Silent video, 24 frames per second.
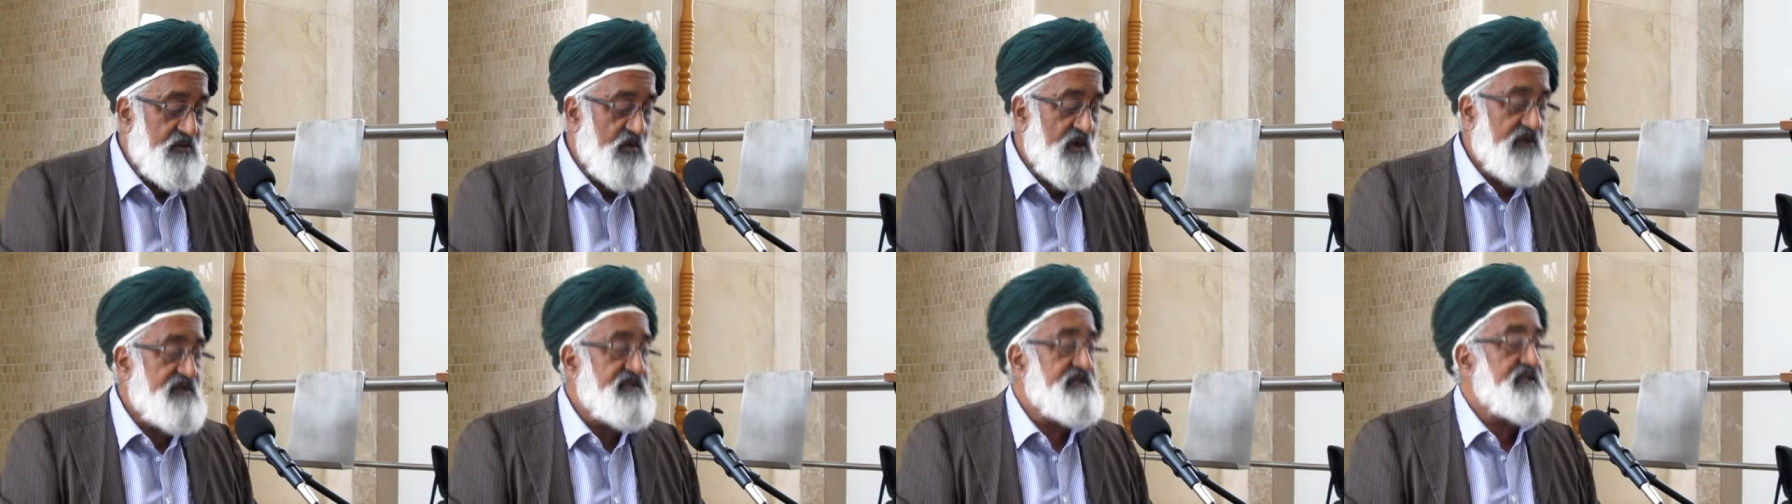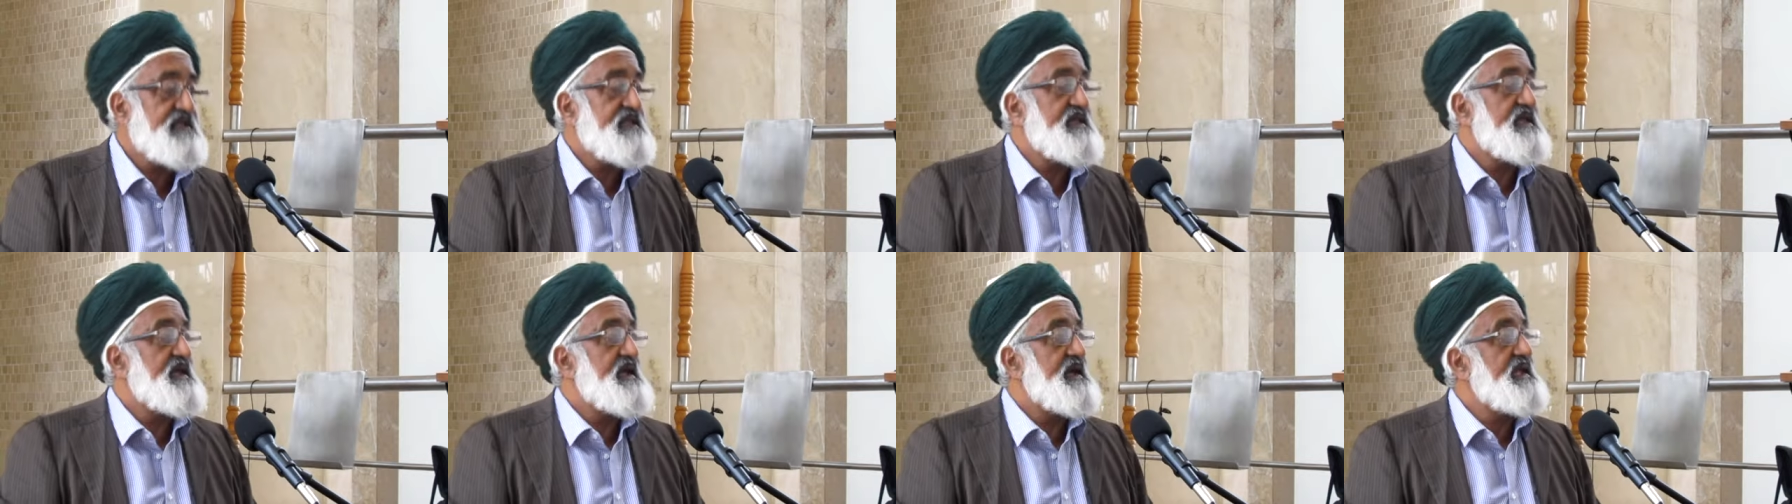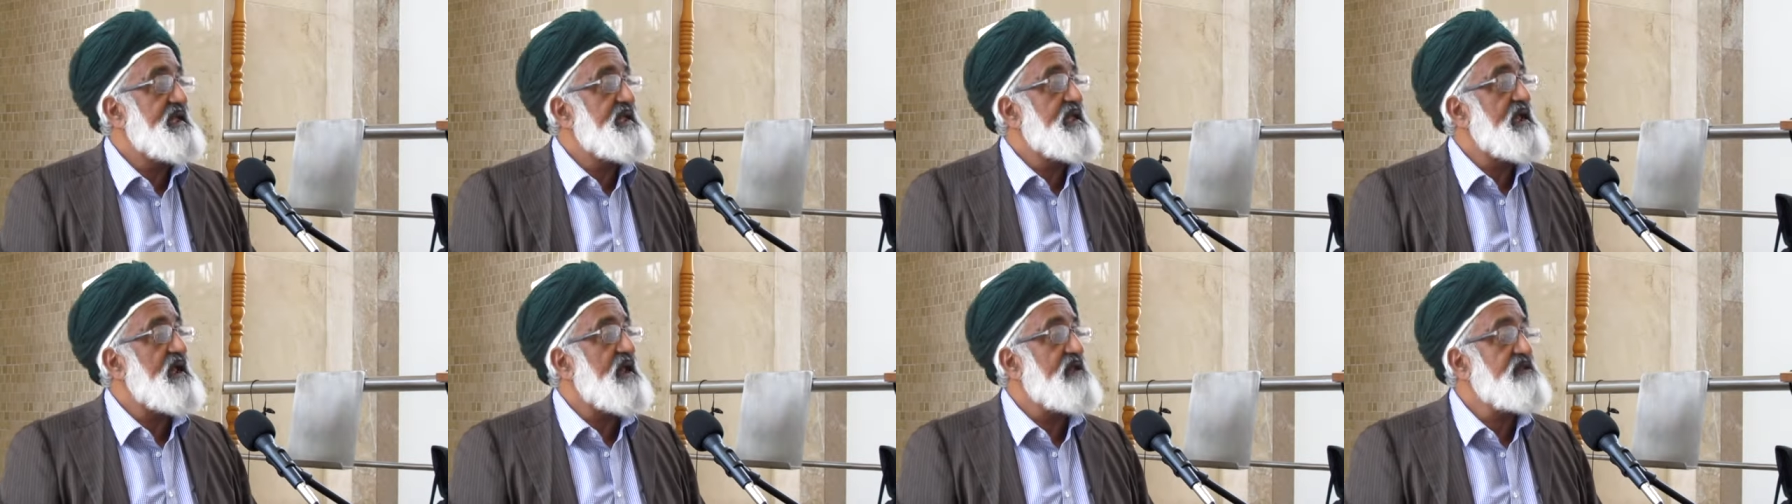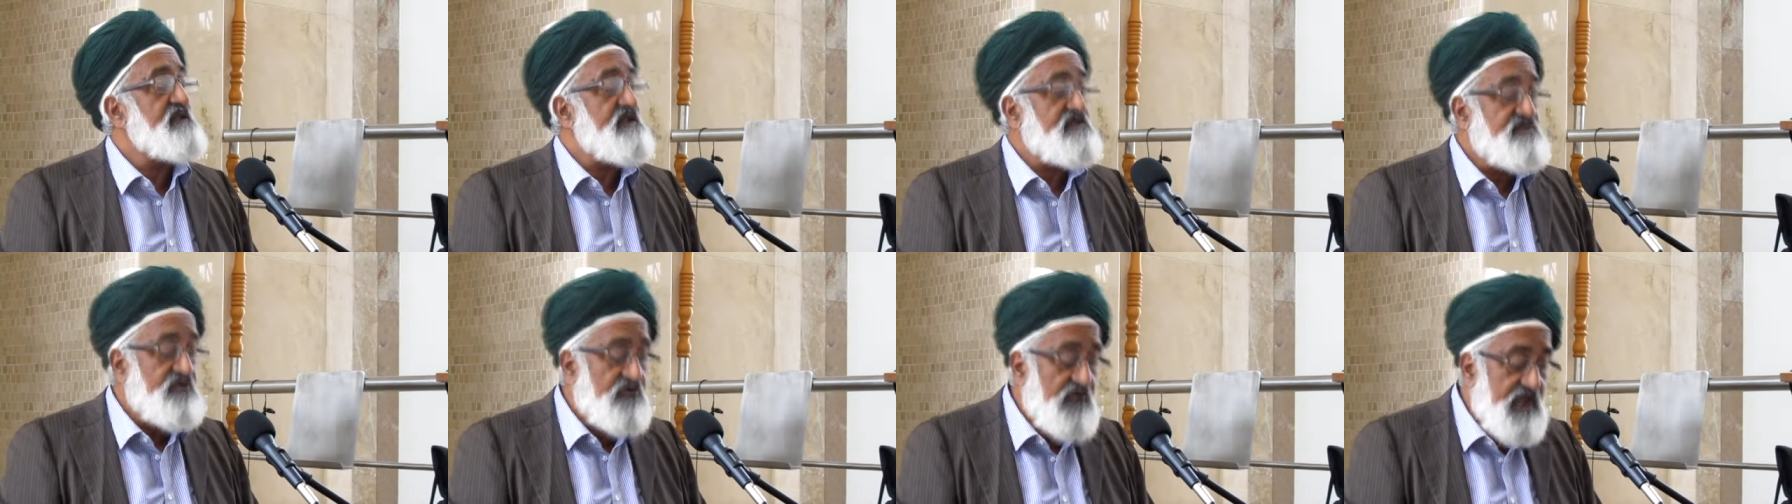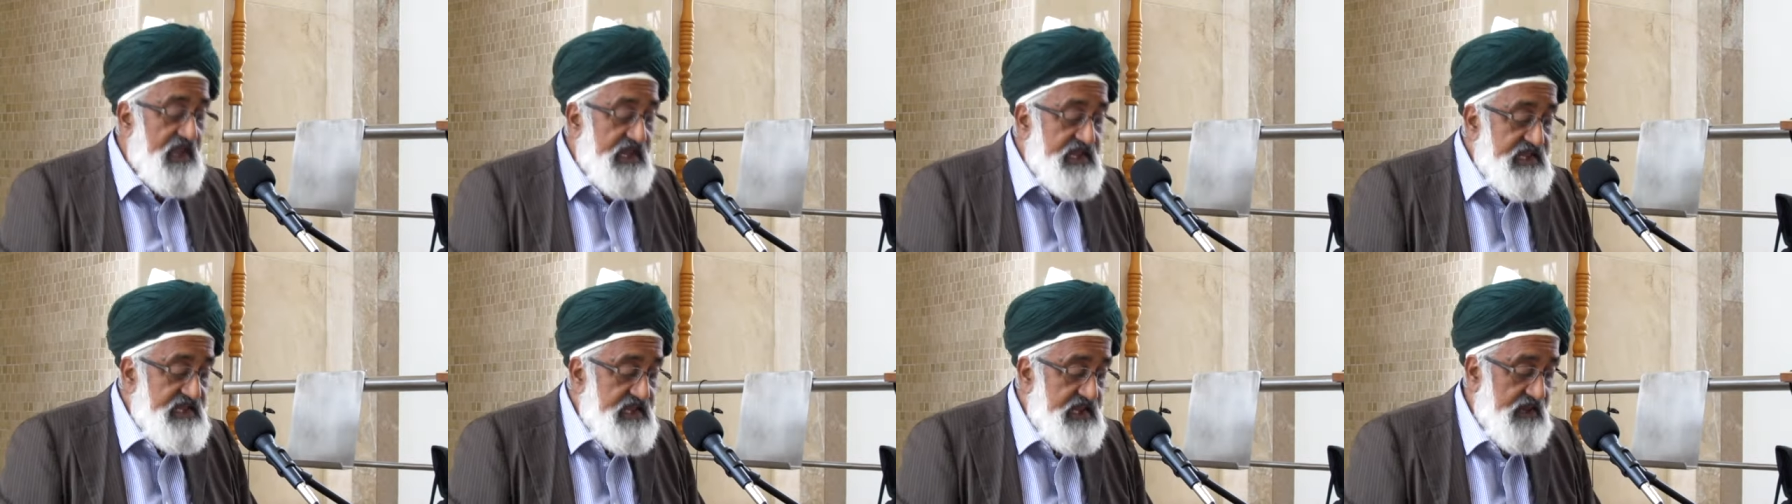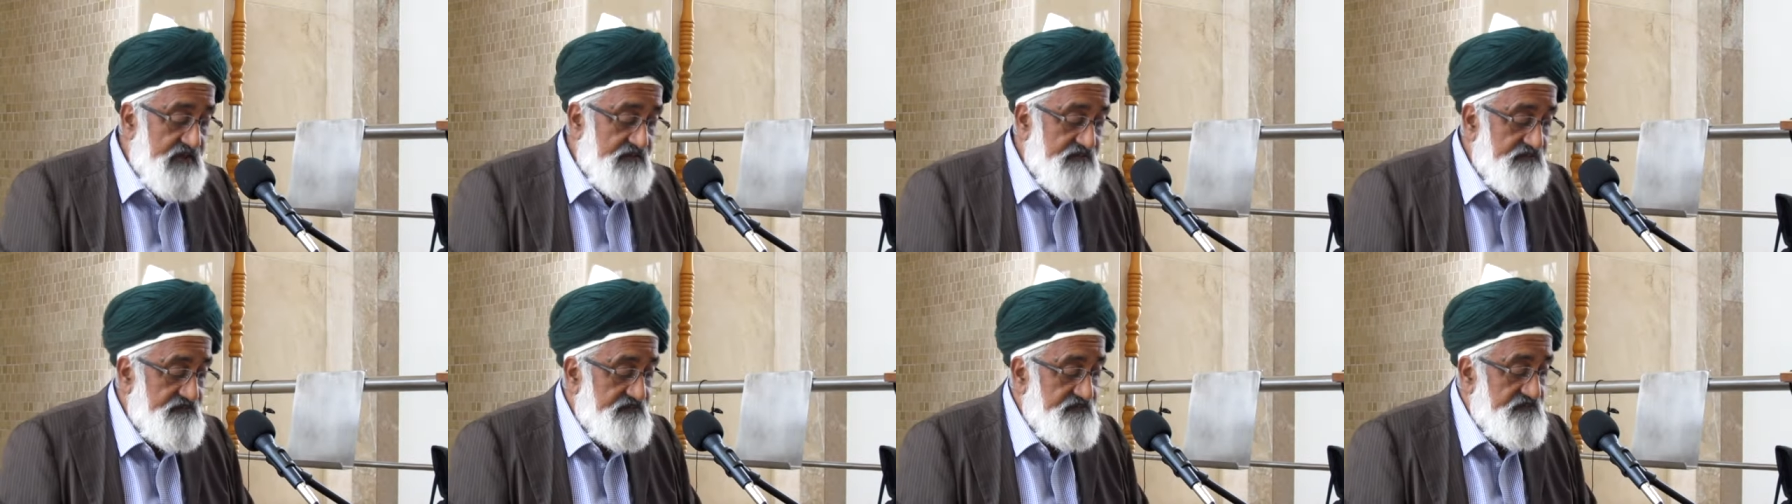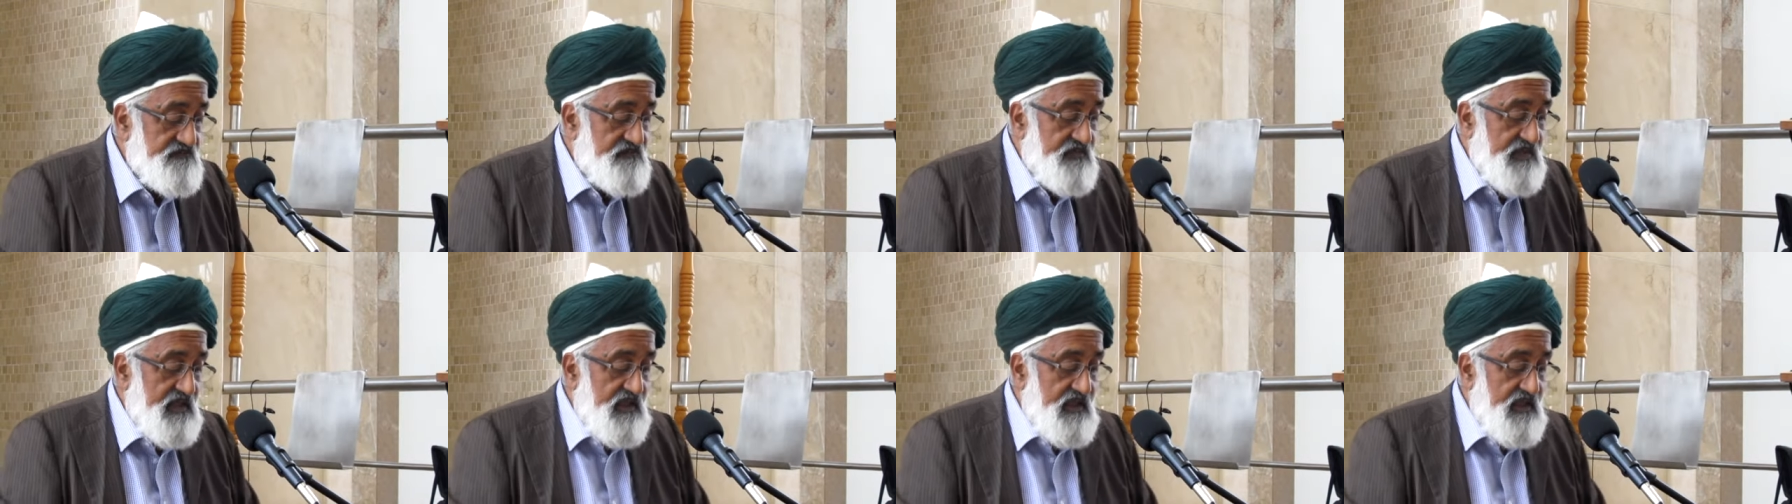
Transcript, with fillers: was under training